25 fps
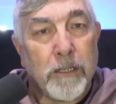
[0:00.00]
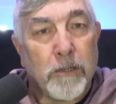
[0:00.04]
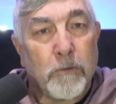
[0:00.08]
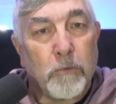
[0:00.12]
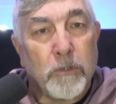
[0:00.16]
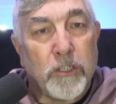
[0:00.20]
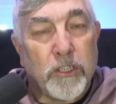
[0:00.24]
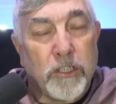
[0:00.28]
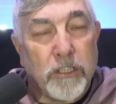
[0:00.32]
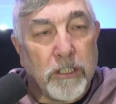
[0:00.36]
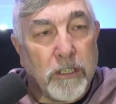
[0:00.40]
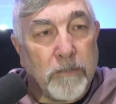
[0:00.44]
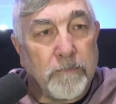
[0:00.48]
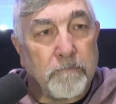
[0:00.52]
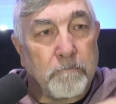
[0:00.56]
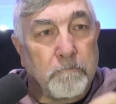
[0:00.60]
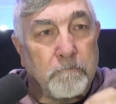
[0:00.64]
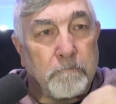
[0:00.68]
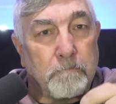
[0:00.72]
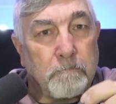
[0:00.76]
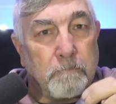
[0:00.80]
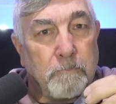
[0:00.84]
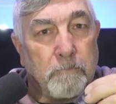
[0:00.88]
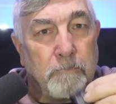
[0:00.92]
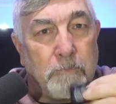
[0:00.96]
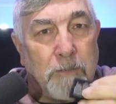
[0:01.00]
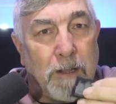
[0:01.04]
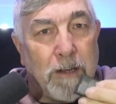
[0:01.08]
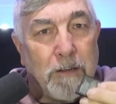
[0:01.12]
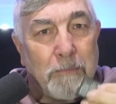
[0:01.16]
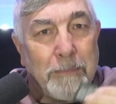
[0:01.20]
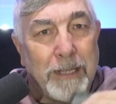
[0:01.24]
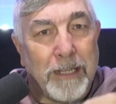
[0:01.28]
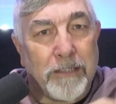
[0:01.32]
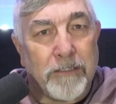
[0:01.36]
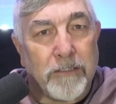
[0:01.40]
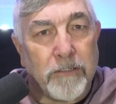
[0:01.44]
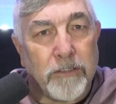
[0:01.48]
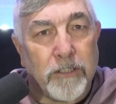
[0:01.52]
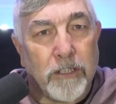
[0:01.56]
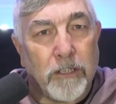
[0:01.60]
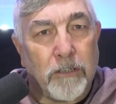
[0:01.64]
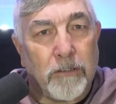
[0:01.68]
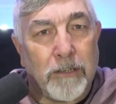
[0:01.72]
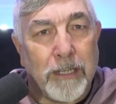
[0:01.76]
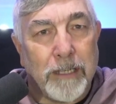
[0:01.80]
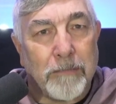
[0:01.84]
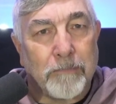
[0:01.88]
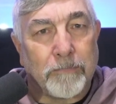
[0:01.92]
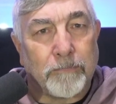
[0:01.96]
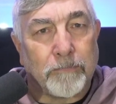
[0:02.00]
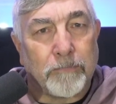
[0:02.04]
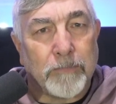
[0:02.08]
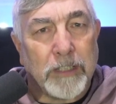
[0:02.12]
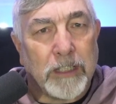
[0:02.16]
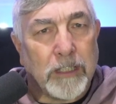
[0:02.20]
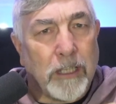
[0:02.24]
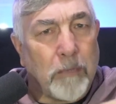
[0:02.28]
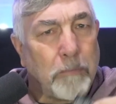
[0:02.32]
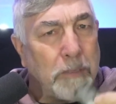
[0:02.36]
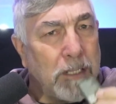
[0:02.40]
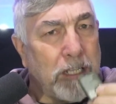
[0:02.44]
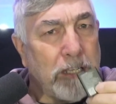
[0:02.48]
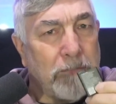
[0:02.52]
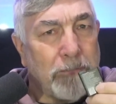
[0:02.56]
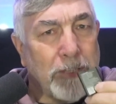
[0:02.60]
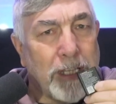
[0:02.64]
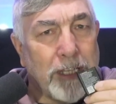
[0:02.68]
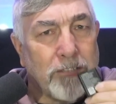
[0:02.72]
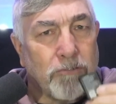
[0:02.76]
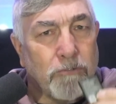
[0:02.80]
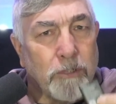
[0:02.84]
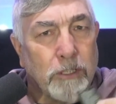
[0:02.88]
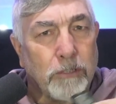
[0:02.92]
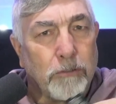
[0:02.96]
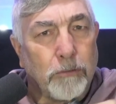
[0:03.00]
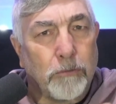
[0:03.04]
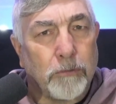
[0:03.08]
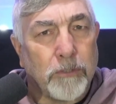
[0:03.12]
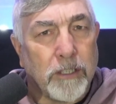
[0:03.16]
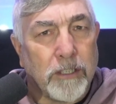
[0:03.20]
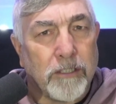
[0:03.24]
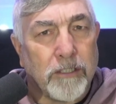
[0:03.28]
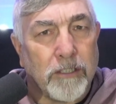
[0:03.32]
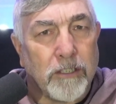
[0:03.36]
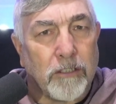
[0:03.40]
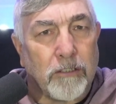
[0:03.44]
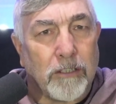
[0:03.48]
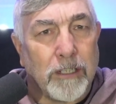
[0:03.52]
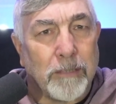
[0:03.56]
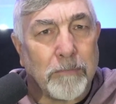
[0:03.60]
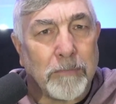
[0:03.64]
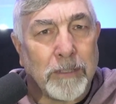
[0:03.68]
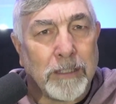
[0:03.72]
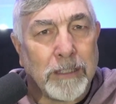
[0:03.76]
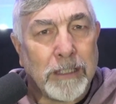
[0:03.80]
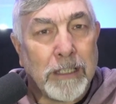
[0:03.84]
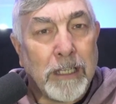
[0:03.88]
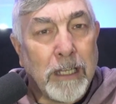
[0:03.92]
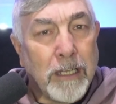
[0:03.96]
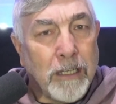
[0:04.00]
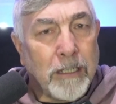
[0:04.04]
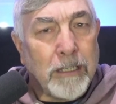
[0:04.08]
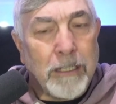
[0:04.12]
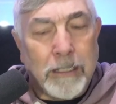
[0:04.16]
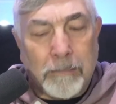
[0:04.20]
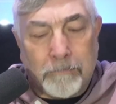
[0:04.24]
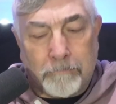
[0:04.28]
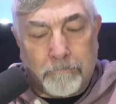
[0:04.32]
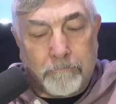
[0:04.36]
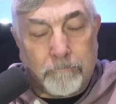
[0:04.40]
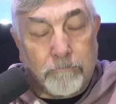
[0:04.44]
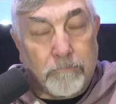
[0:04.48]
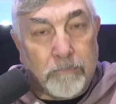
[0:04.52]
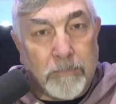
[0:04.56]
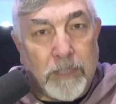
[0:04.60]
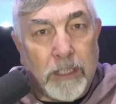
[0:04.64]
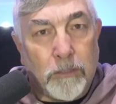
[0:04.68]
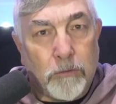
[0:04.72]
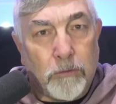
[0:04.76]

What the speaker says: which is a fair amount of time, and I believe that's recording time. They